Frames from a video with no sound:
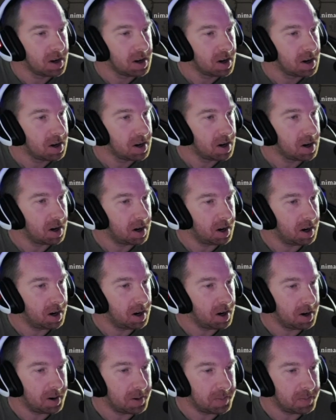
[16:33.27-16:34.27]

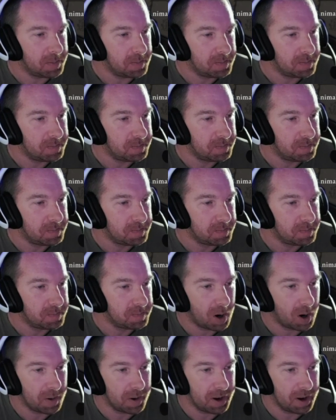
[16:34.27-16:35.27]
Um,
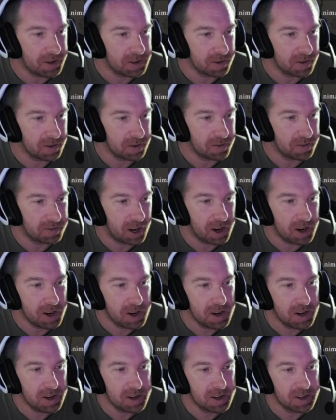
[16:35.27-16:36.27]
all that stuff. Flighting
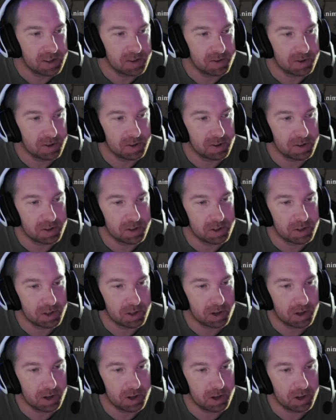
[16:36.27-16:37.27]
is
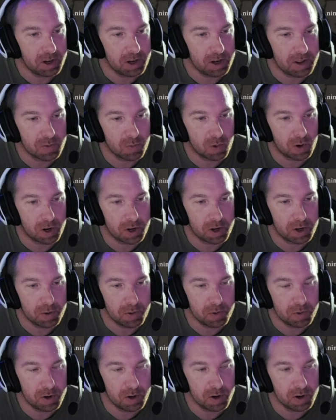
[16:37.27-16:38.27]
essentially that's where you
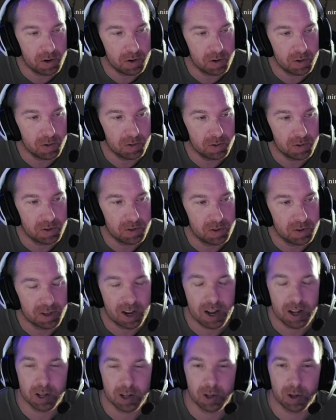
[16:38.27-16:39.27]
go to kind
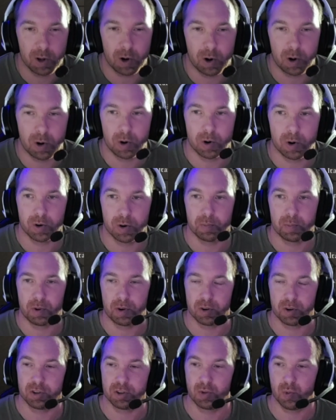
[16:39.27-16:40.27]
of learn
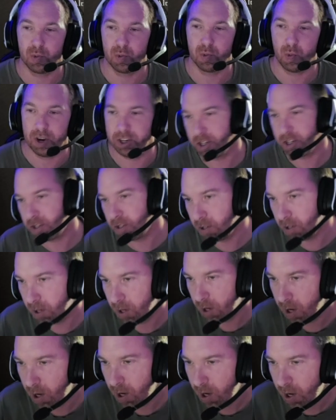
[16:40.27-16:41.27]
persuasion.
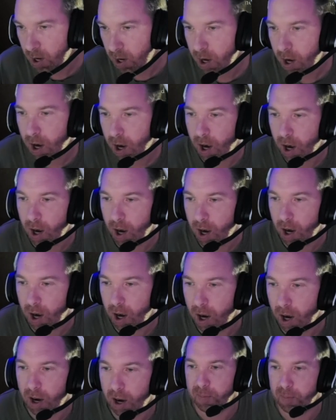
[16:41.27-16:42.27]

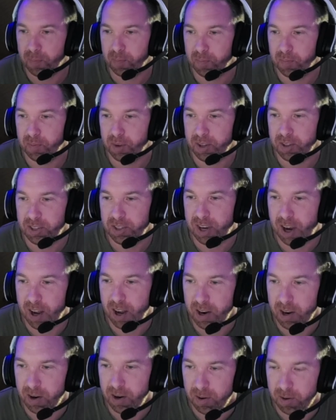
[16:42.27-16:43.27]
Um, it's kind
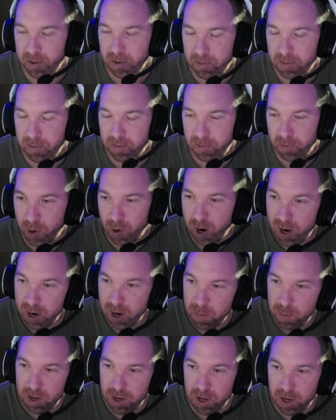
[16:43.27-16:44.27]
of
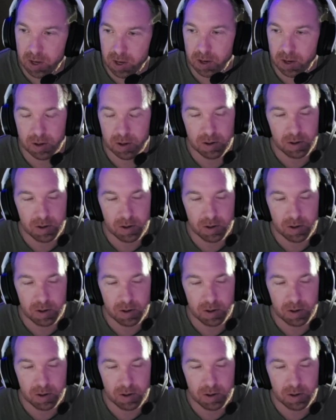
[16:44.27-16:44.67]
rhyming,